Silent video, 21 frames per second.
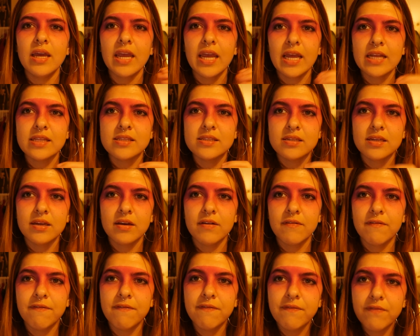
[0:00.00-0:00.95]
It's
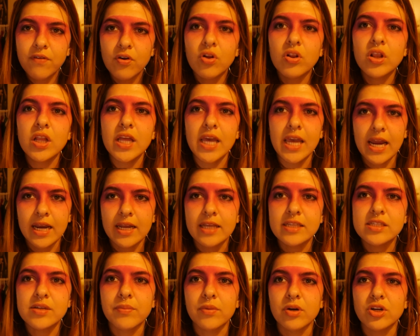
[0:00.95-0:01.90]
full
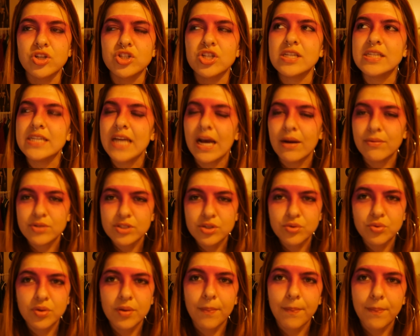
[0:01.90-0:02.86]
80s immersion down
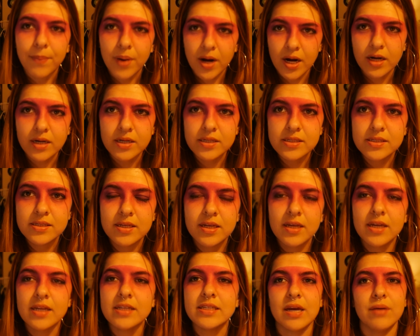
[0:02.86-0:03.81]
to the box,
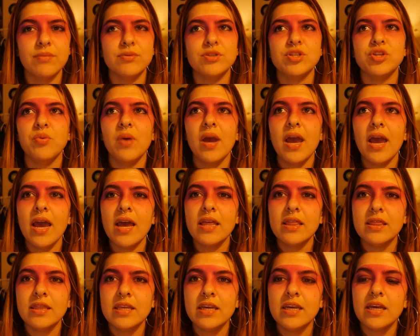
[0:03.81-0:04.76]
down to
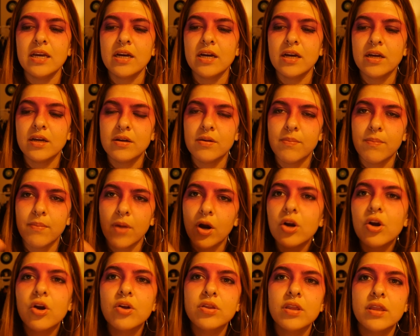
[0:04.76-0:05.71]
the
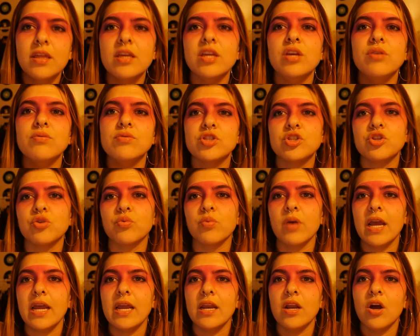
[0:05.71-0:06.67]
marker that they used to
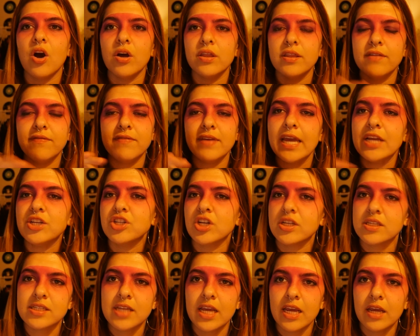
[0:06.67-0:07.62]
write on the
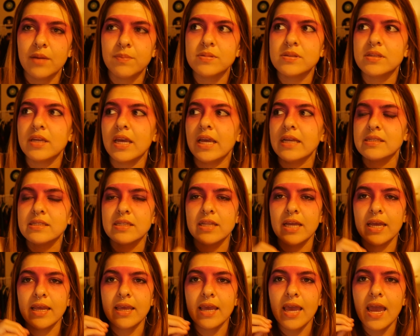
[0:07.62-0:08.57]
VHS tapes. It's
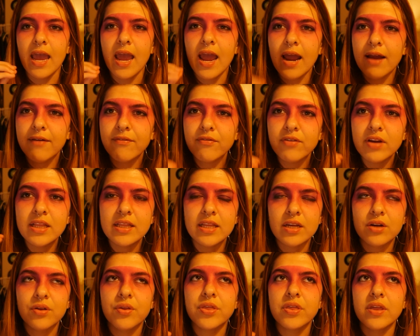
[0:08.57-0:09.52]
like every
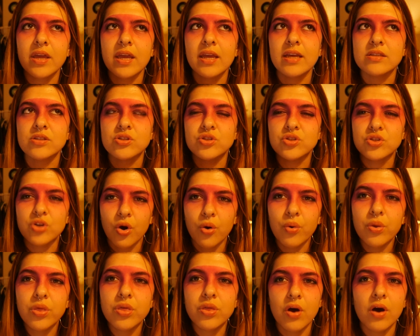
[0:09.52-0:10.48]
little thing is
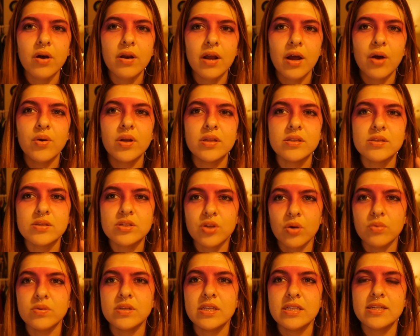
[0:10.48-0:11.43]
so thought out and
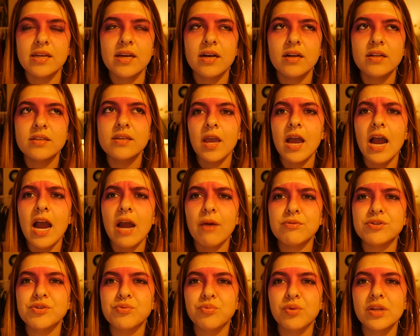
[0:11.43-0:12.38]
so detailed. I
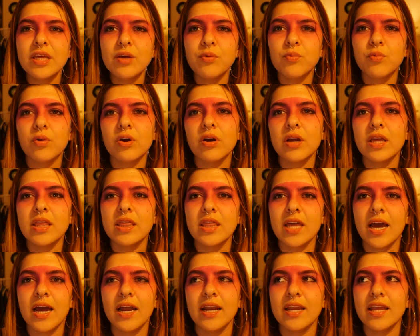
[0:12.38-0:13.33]
was really worried
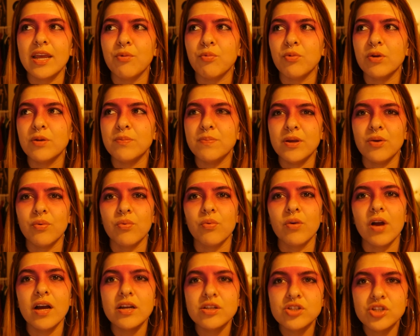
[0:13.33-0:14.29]
that it would be
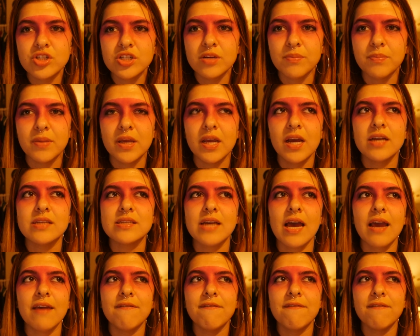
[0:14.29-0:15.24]
rushed, because
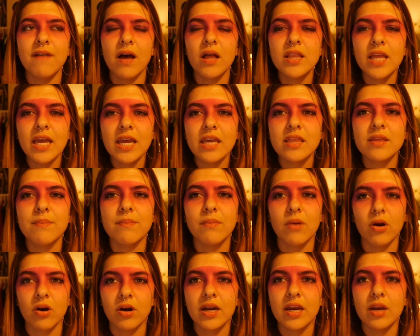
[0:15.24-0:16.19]
I felt like the
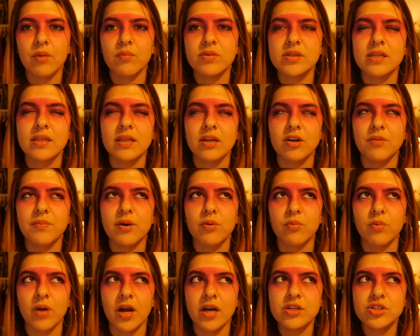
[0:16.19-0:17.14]
marketing was a little bit
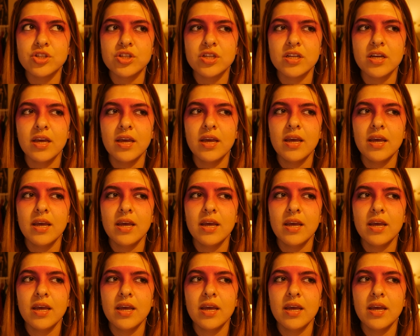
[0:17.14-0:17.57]
rushed,